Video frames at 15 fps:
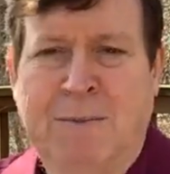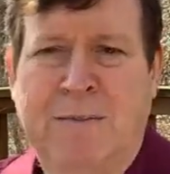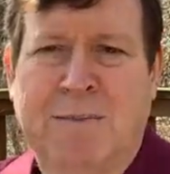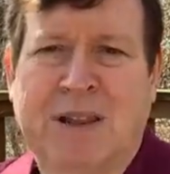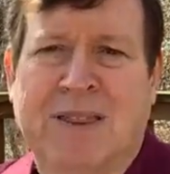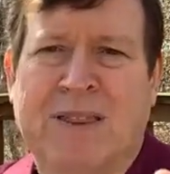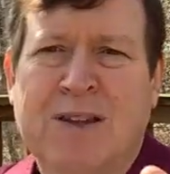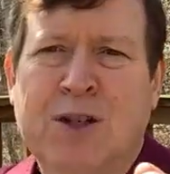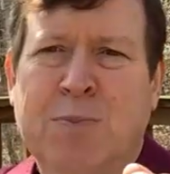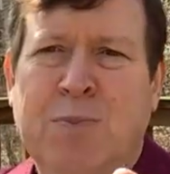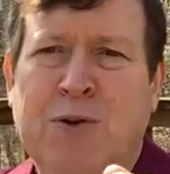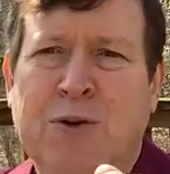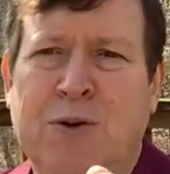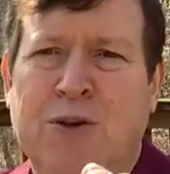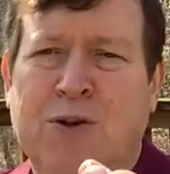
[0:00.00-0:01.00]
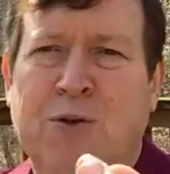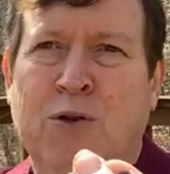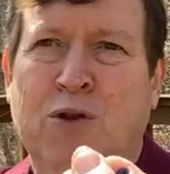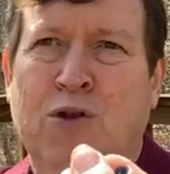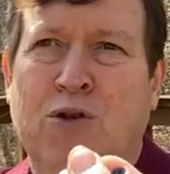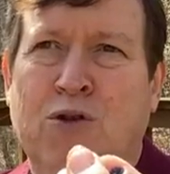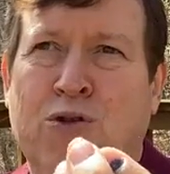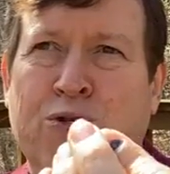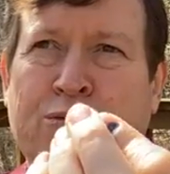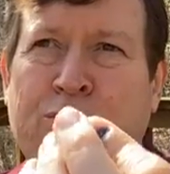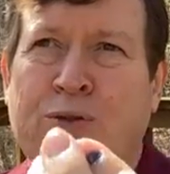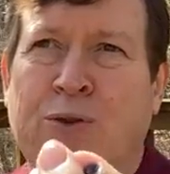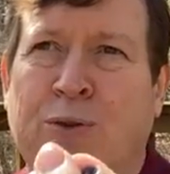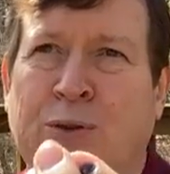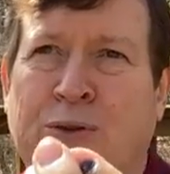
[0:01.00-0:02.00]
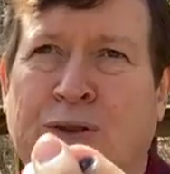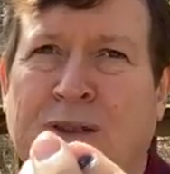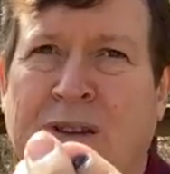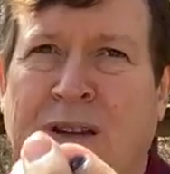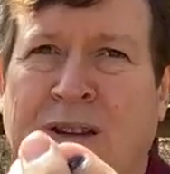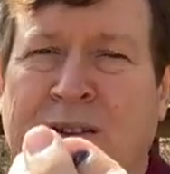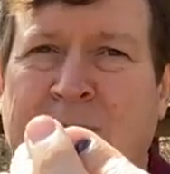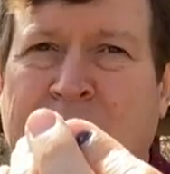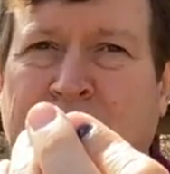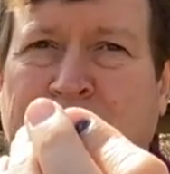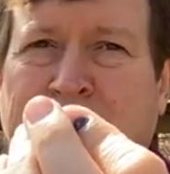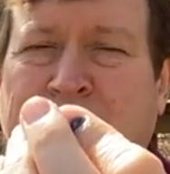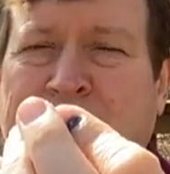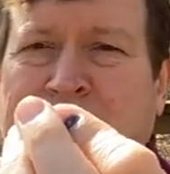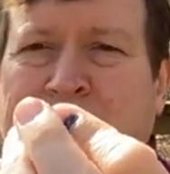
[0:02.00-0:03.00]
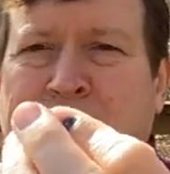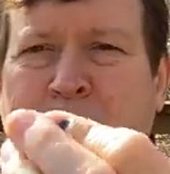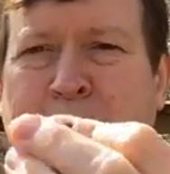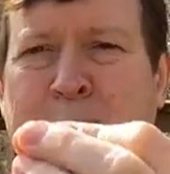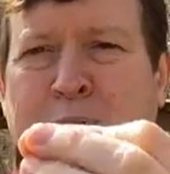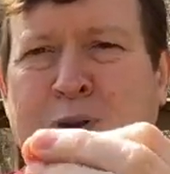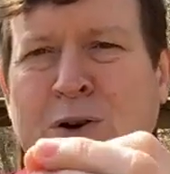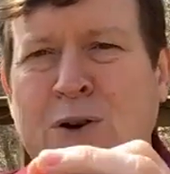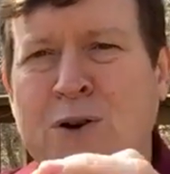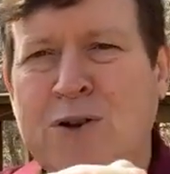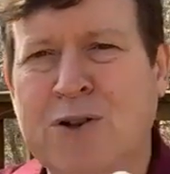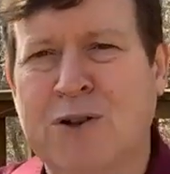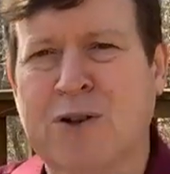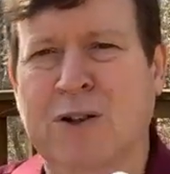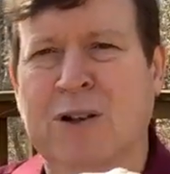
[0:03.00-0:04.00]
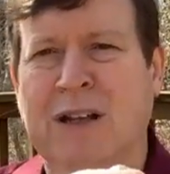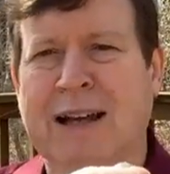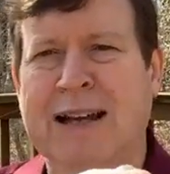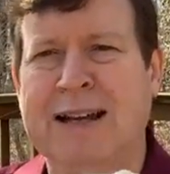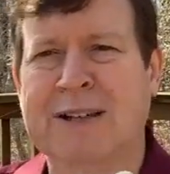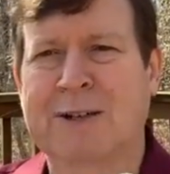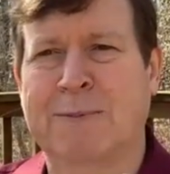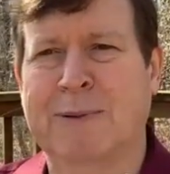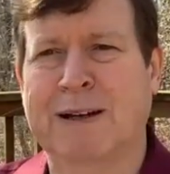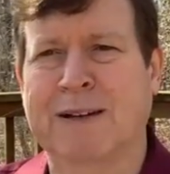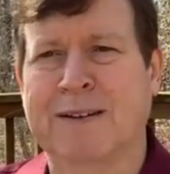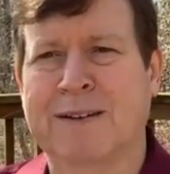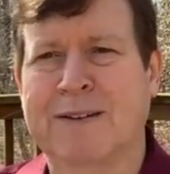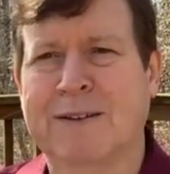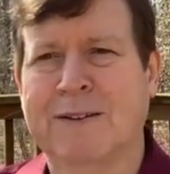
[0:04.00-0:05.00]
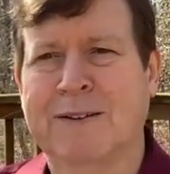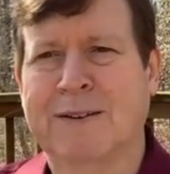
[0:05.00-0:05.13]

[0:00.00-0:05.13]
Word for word: But this puts truth into a very personal aspect.